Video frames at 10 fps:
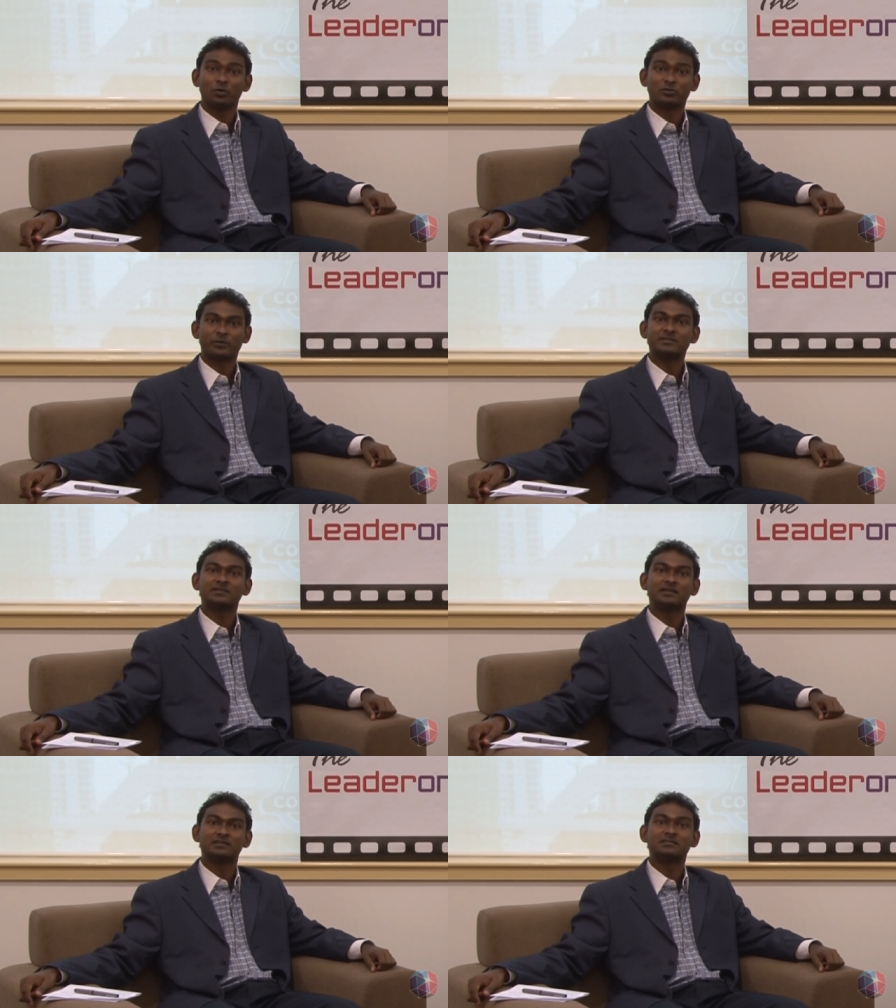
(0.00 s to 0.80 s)
who's
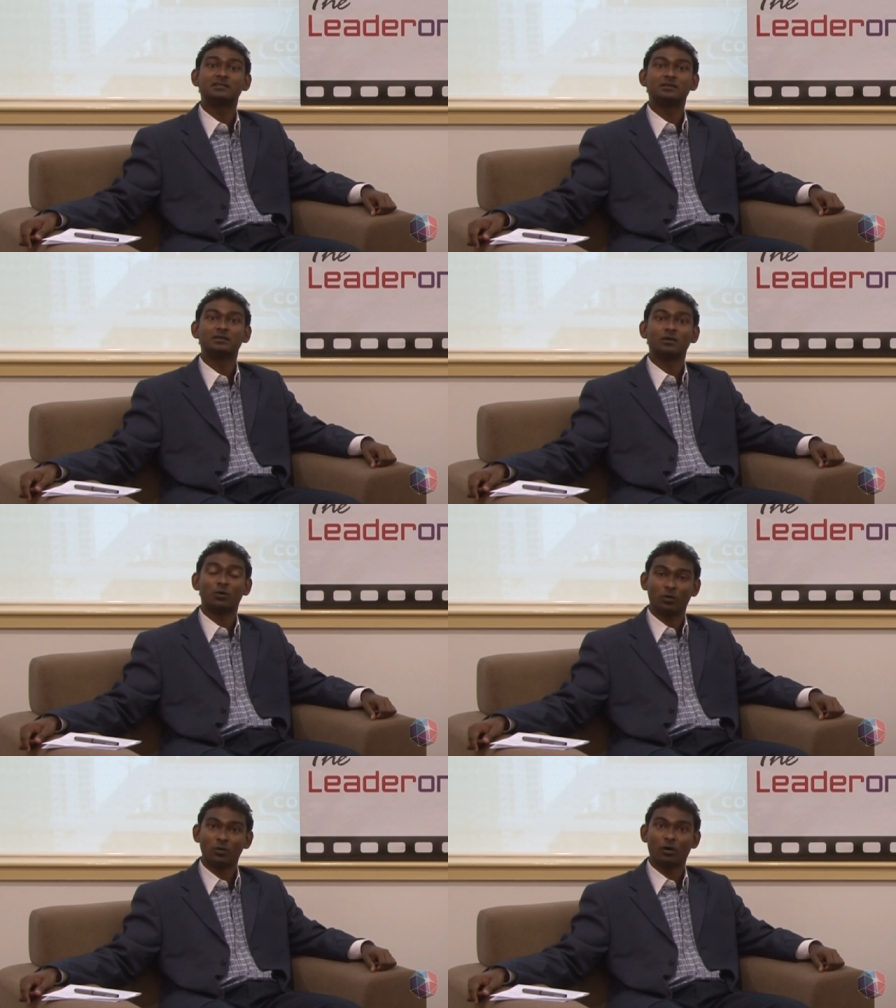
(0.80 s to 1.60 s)
president and CEO
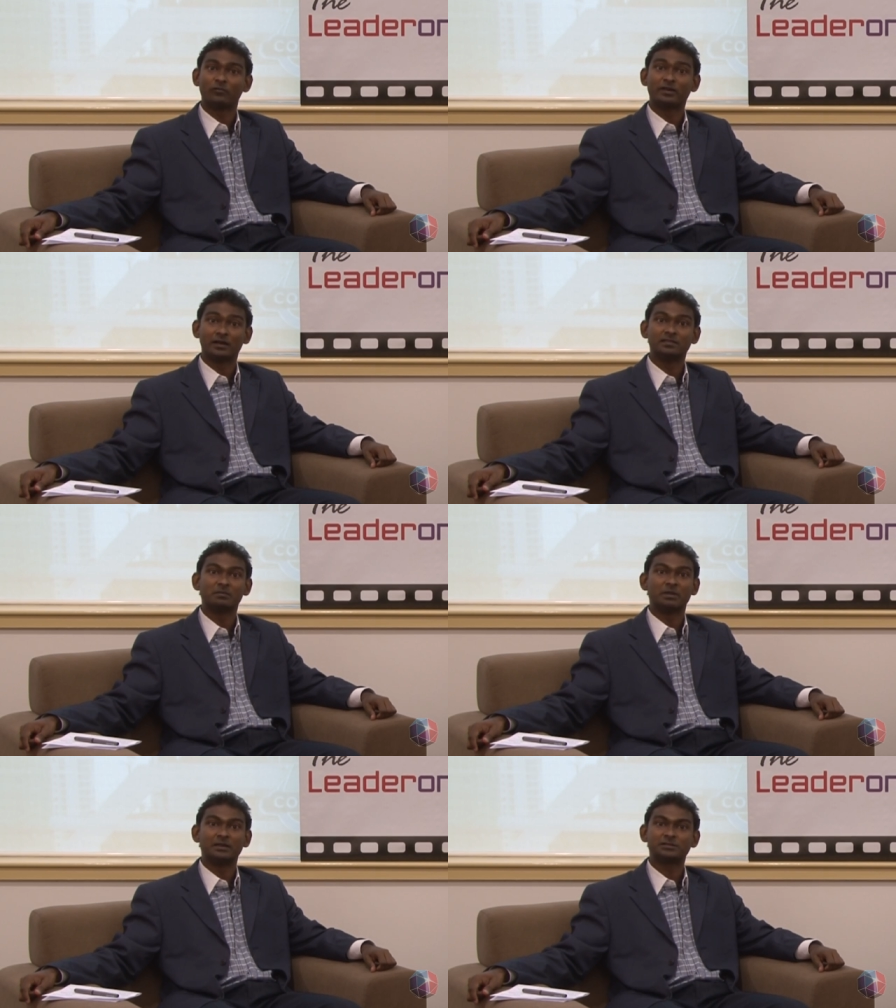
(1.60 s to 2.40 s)
of
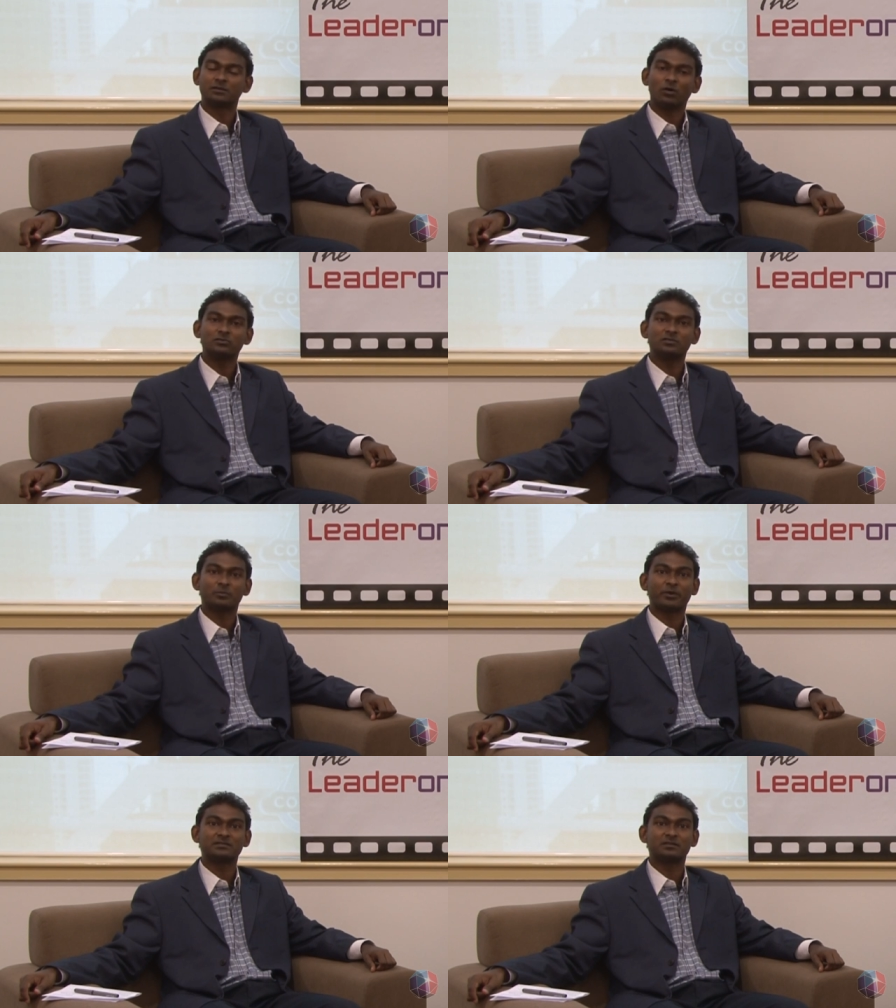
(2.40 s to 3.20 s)
Genting Malaysia, and also
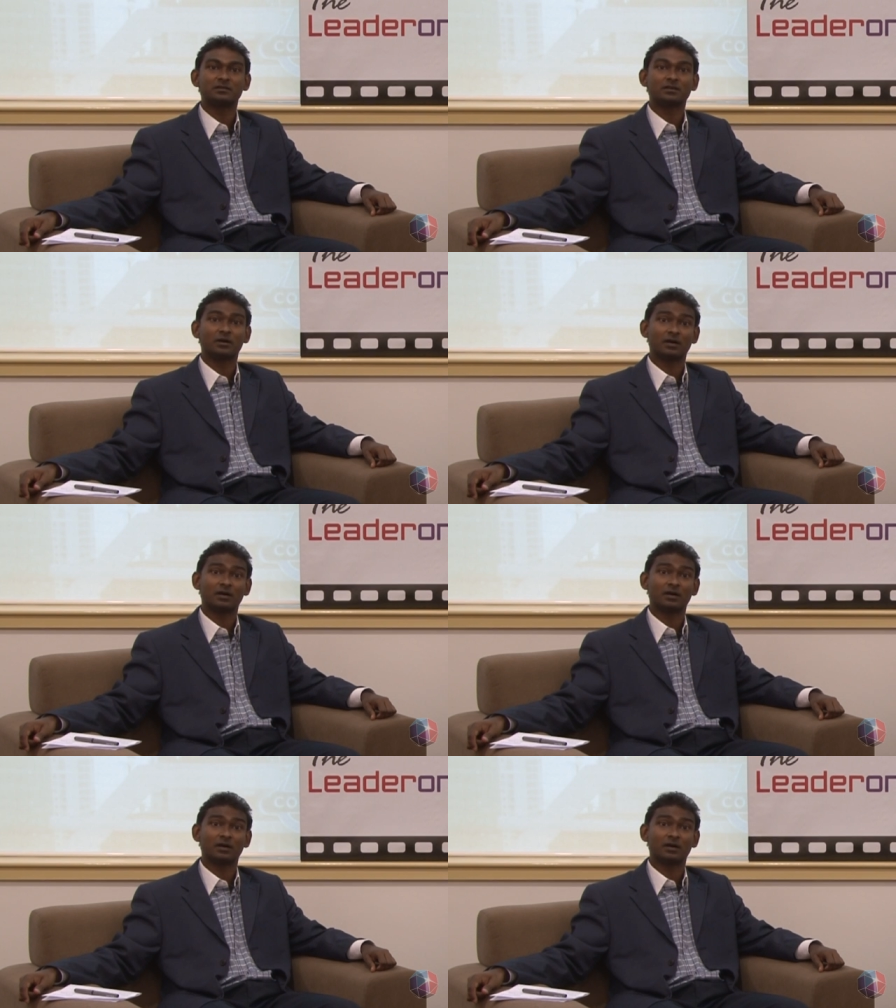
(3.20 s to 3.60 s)
the president,